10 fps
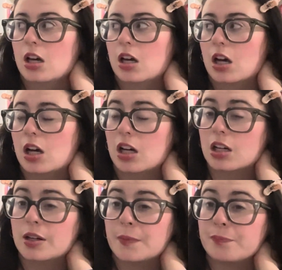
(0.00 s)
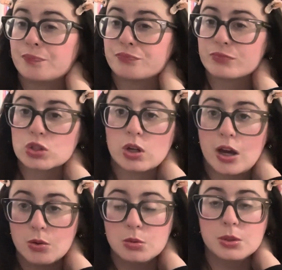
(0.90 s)
So I
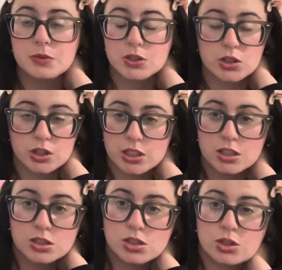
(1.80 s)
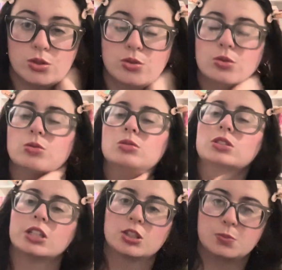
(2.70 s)
will be returning to
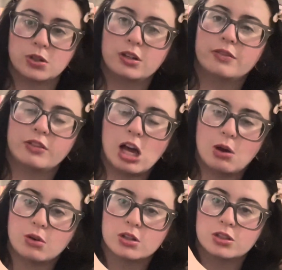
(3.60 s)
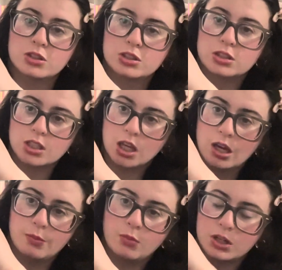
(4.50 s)
Such Pretty Flowers
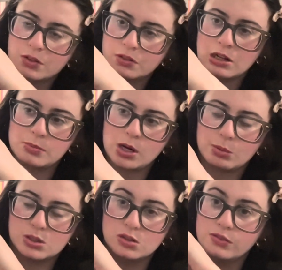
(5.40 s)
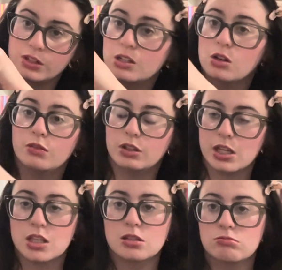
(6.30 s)
whenever I probably do a video of like
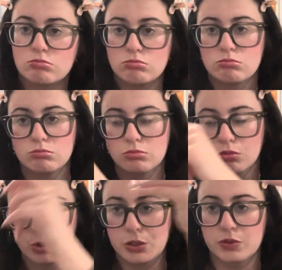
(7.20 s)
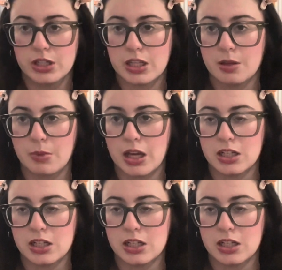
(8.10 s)
rereading my